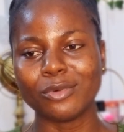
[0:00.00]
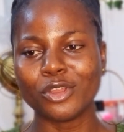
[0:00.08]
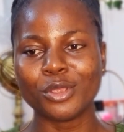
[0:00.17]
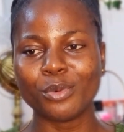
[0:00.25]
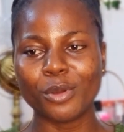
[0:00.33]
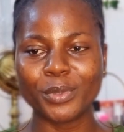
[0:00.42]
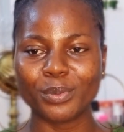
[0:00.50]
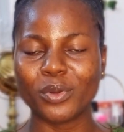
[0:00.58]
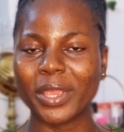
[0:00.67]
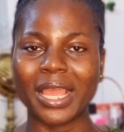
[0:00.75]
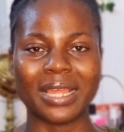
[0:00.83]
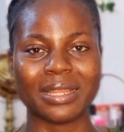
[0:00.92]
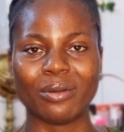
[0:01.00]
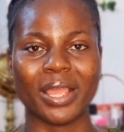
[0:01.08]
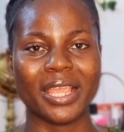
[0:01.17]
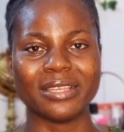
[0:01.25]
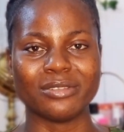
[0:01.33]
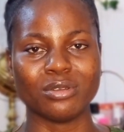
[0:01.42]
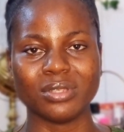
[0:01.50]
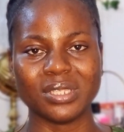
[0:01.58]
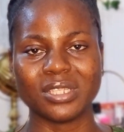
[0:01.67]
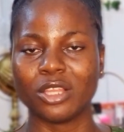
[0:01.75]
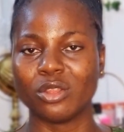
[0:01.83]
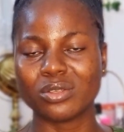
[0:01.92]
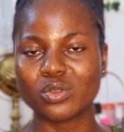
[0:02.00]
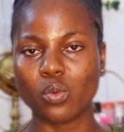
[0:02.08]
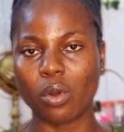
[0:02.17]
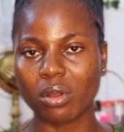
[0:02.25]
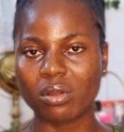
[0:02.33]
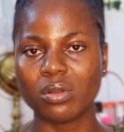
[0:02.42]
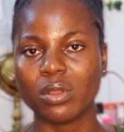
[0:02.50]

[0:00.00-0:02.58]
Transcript: Oyibo people here and our hair is not the same. It doesn't work.